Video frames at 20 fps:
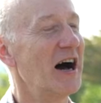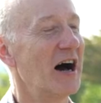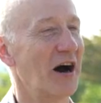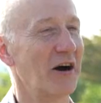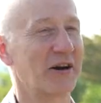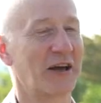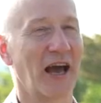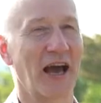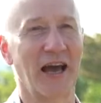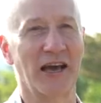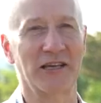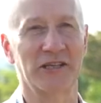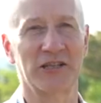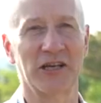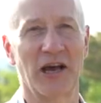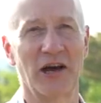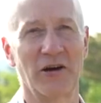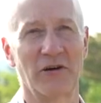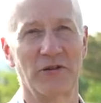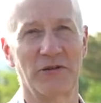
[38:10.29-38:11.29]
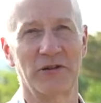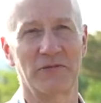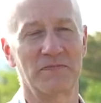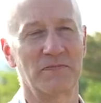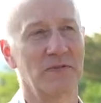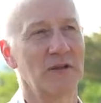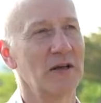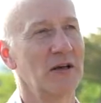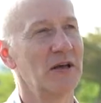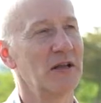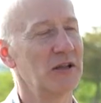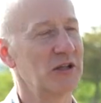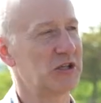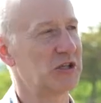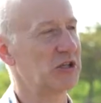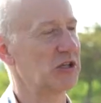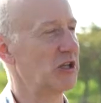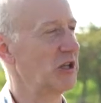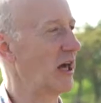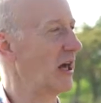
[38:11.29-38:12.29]
Okay, so
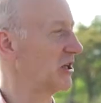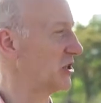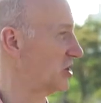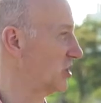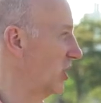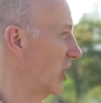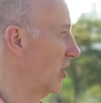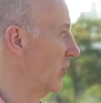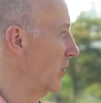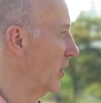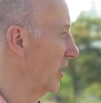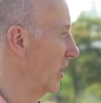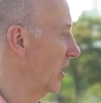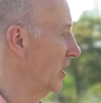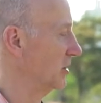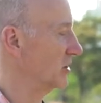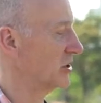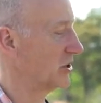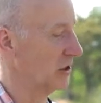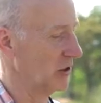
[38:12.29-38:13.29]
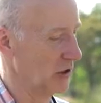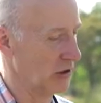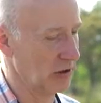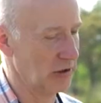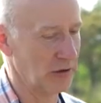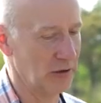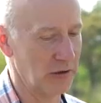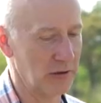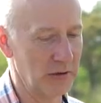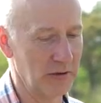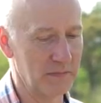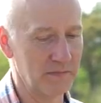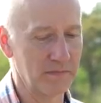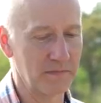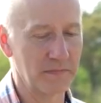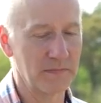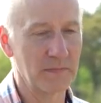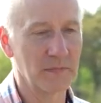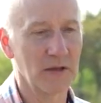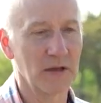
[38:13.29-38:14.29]
this is the next site we're going to
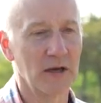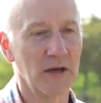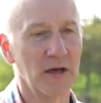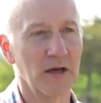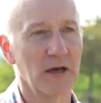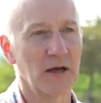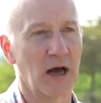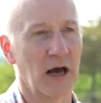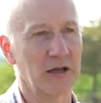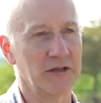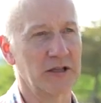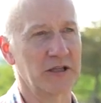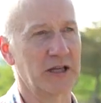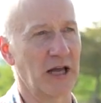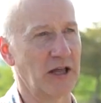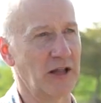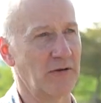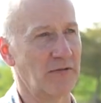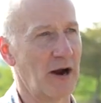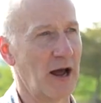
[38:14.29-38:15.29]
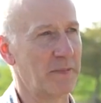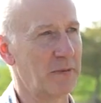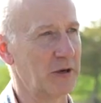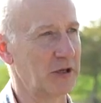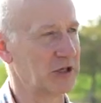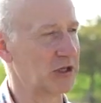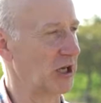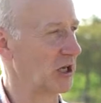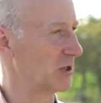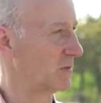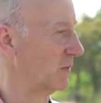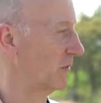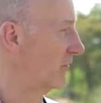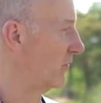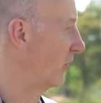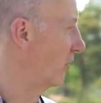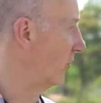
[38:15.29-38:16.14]
undertake the rapid assessment